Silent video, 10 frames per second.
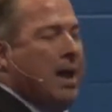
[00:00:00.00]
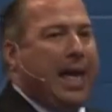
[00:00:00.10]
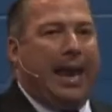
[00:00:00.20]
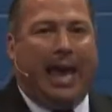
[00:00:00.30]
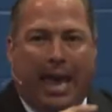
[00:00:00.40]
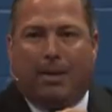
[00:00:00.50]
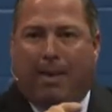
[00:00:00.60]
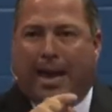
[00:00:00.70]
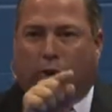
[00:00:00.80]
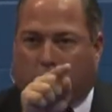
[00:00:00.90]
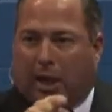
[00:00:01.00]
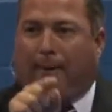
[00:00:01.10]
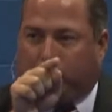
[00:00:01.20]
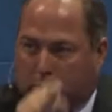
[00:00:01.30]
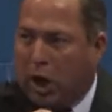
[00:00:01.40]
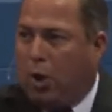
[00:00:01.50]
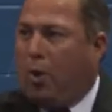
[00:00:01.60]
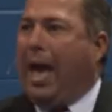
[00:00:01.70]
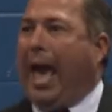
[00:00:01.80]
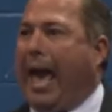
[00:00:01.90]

that he may sift you